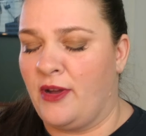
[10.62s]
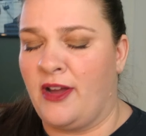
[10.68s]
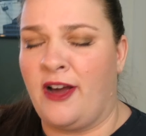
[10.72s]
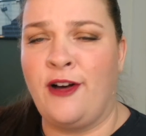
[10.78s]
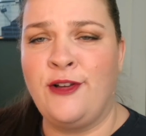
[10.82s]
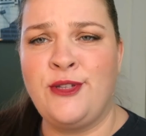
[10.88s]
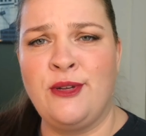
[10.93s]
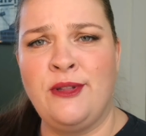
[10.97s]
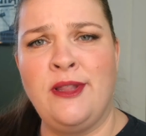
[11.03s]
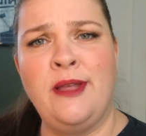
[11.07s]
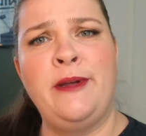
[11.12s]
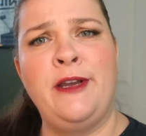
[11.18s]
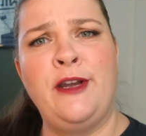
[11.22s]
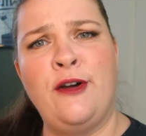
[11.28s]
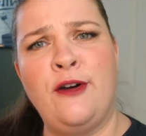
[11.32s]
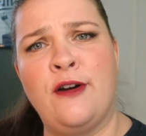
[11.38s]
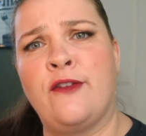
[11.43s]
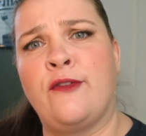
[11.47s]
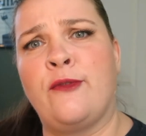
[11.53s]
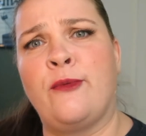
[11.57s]
Also let me
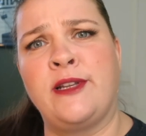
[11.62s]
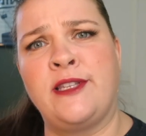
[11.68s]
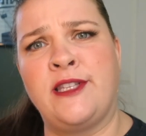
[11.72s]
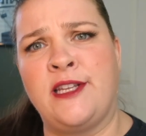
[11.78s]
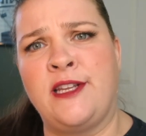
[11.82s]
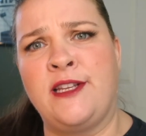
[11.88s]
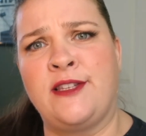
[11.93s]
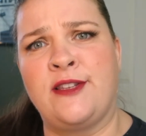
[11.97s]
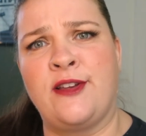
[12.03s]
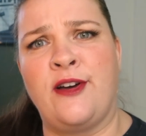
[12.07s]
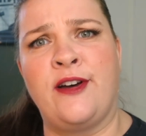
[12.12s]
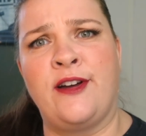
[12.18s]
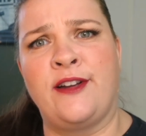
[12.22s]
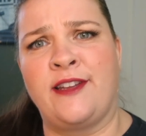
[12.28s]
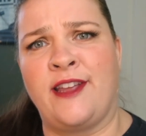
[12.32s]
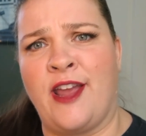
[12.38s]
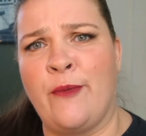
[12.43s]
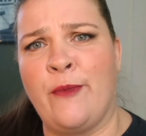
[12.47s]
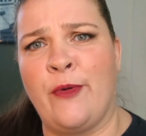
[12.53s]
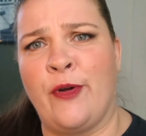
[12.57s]
know if onesies
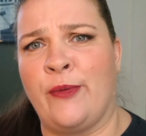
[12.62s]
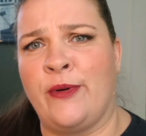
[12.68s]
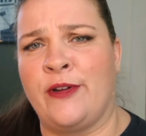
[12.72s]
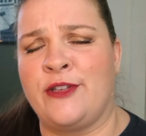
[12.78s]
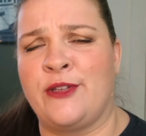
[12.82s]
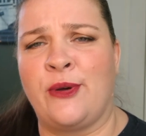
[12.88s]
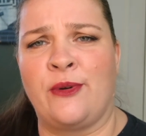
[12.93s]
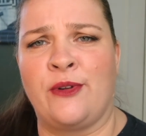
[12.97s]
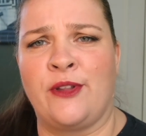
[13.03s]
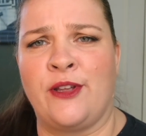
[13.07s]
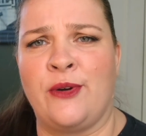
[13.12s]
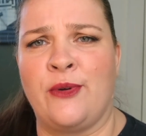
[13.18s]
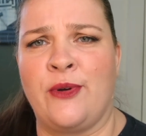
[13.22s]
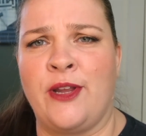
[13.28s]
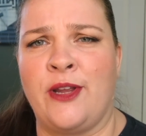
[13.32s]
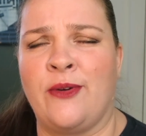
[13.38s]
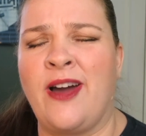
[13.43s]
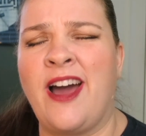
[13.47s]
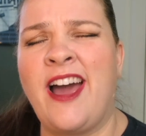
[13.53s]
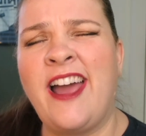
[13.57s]
on camera would totally
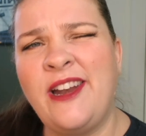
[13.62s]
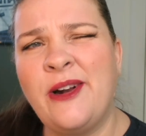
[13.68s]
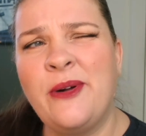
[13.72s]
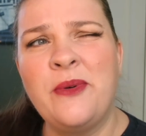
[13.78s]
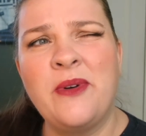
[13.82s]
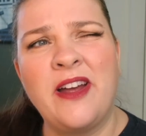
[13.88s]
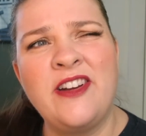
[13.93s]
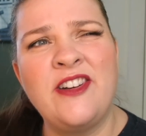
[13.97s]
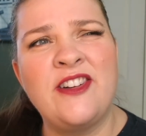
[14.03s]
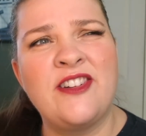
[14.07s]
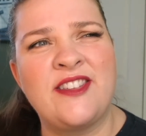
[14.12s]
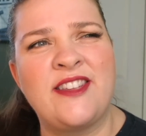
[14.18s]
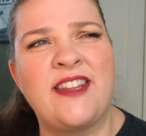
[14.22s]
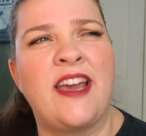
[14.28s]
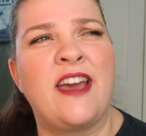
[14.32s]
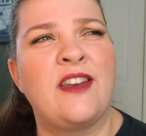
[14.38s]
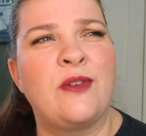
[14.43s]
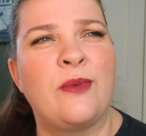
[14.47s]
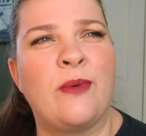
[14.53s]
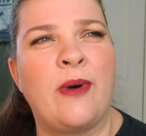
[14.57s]
annoy you. I don't
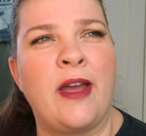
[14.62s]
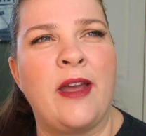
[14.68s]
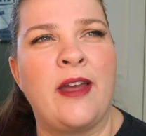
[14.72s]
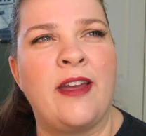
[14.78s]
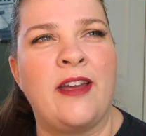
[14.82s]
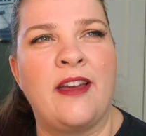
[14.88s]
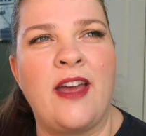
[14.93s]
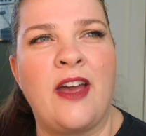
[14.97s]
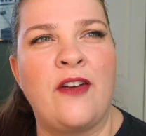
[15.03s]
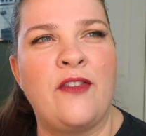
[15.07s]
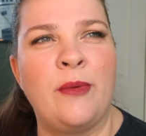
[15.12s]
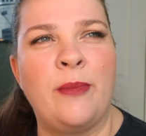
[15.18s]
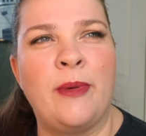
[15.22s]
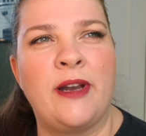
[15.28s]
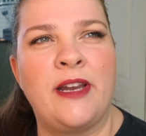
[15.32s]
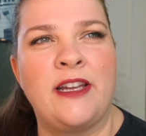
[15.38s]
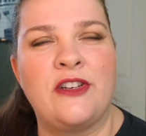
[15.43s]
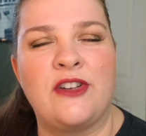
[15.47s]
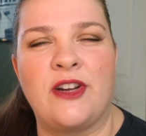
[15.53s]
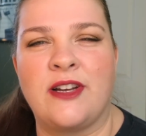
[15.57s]
understand why
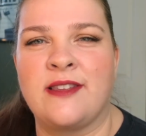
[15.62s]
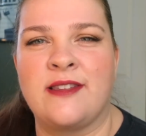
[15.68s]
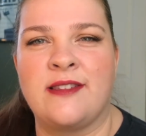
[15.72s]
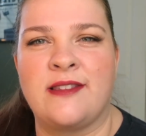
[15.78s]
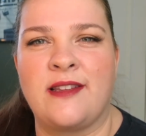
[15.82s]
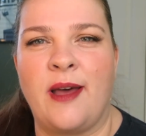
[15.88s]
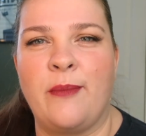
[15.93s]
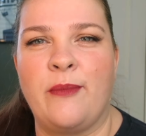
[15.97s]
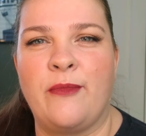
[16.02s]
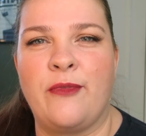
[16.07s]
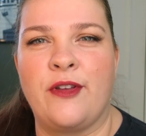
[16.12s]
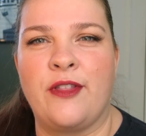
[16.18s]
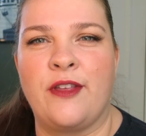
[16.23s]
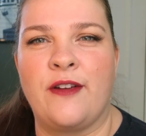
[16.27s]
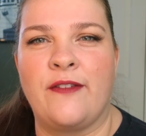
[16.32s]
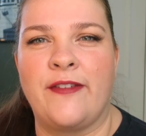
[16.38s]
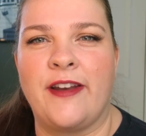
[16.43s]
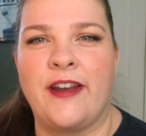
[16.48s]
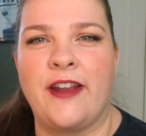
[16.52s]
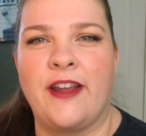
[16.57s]
everybody dresses up for
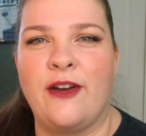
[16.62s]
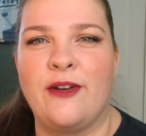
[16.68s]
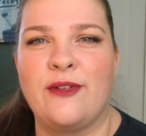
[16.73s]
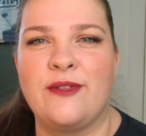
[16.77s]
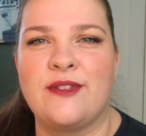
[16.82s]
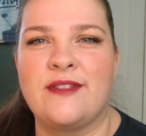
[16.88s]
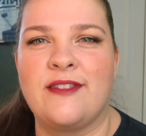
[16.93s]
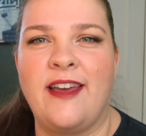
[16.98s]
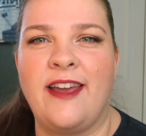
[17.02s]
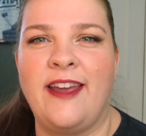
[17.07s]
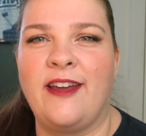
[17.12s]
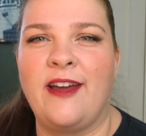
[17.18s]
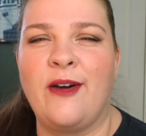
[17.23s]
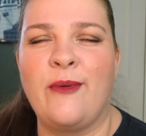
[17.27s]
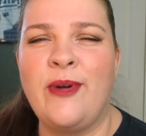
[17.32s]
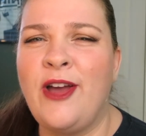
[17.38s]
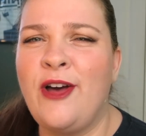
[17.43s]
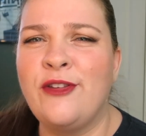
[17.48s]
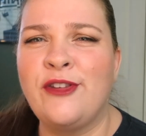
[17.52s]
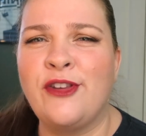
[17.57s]
their videos. Like,
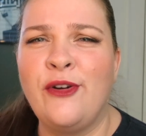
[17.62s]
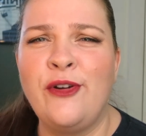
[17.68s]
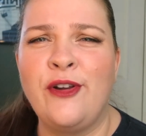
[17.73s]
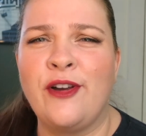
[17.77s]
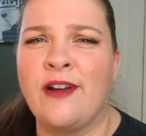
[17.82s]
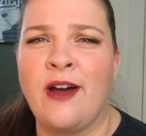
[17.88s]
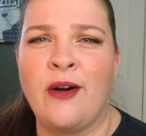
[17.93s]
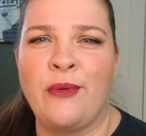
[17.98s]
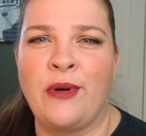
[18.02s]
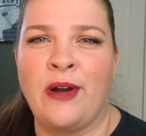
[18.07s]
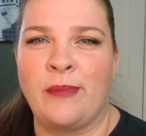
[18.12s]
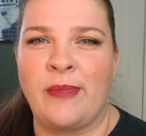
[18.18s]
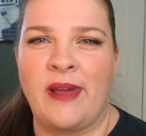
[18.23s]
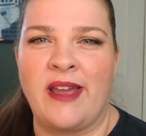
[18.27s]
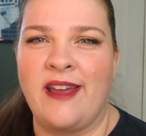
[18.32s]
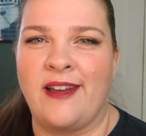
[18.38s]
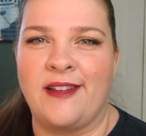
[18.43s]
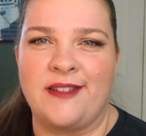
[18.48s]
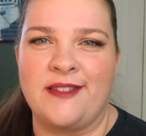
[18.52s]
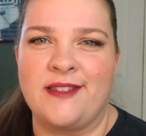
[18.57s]
we all know you're not wearing
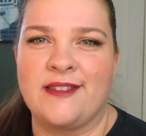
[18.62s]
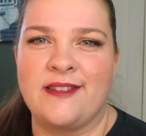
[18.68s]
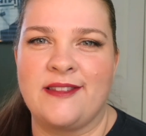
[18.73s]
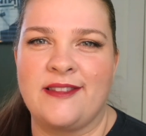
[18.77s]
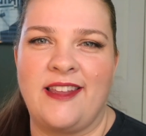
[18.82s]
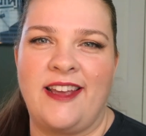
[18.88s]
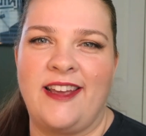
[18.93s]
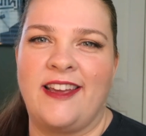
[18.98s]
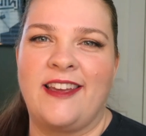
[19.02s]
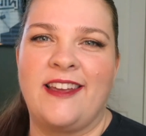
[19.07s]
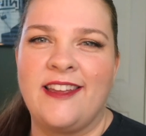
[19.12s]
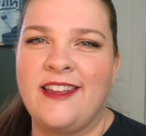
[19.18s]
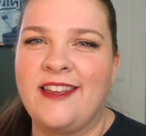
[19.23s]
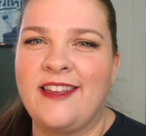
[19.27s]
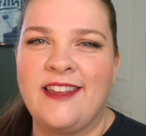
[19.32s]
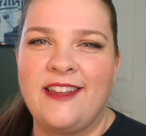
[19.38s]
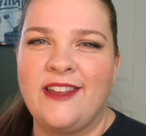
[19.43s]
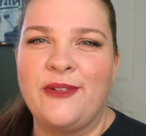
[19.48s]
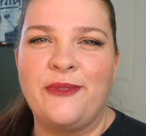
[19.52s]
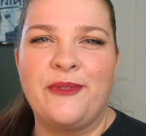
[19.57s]
pants. Like,
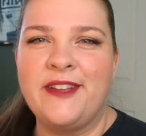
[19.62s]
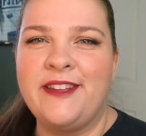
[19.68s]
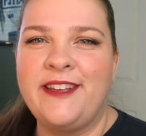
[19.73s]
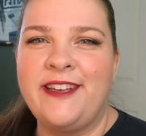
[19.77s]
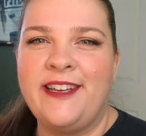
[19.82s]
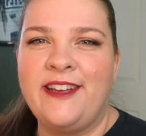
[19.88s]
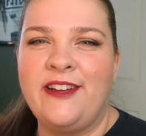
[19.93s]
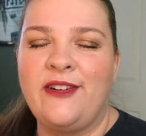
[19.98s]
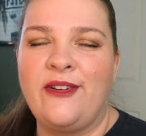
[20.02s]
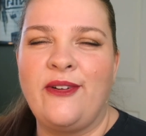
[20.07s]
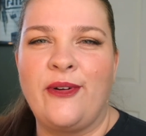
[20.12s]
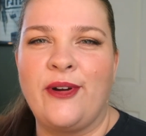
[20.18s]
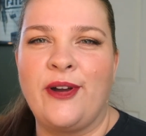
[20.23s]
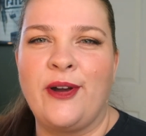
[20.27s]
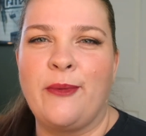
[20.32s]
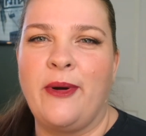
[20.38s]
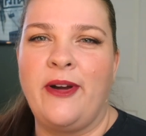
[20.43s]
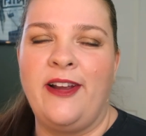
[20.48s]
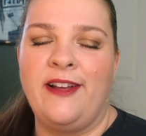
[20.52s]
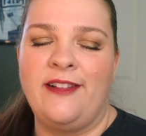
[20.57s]
really? Or
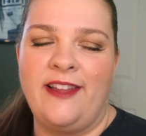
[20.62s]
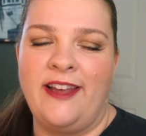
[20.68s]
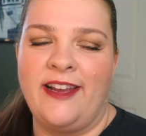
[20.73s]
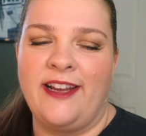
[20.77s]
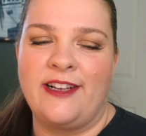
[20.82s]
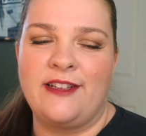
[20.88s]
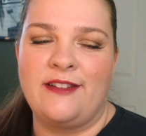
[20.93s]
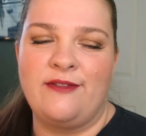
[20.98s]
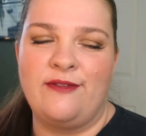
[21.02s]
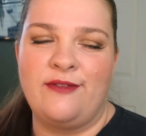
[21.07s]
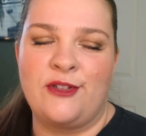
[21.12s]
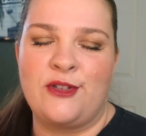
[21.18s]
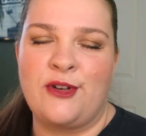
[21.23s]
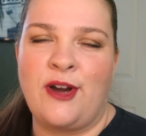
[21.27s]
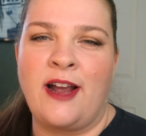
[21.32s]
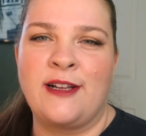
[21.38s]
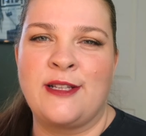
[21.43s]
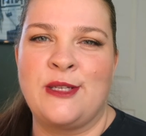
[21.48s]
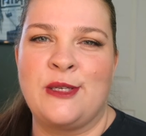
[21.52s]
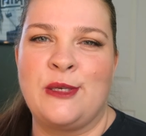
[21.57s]
you're wearing like
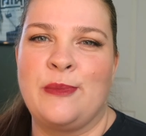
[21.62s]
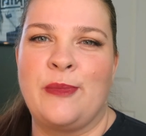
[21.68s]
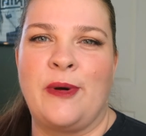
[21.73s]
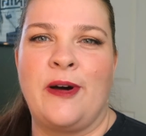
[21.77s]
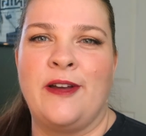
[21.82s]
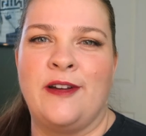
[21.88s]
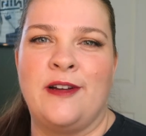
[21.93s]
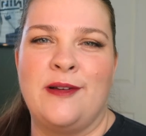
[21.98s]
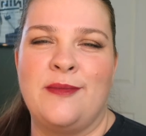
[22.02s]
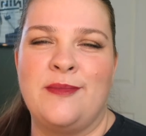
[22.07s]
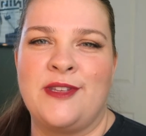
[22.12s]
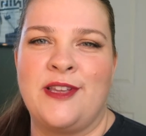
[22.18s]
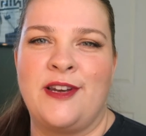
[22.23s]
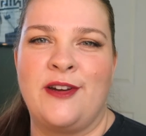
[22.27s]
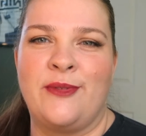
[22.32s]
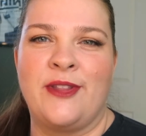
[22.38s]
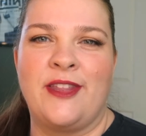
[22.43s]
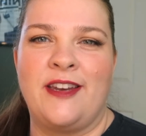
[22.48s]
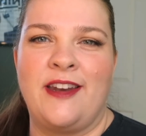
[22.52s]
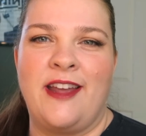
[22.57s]
tracksuit bottoms and
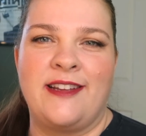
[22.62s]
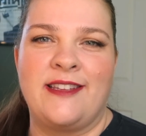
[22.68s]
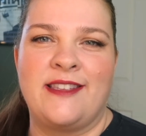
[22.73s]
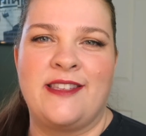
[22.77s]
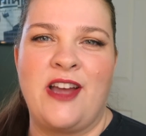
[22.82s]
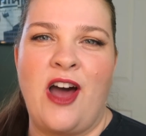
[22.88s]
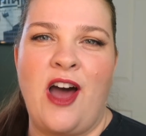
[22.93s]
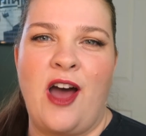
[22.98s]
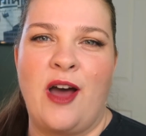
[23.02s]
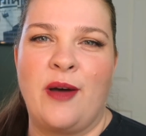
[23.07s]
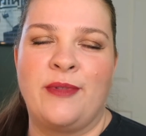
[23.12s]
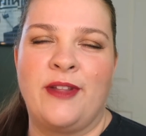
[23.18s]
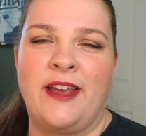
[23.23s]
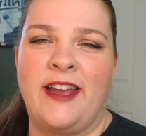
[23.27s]
a really nice top.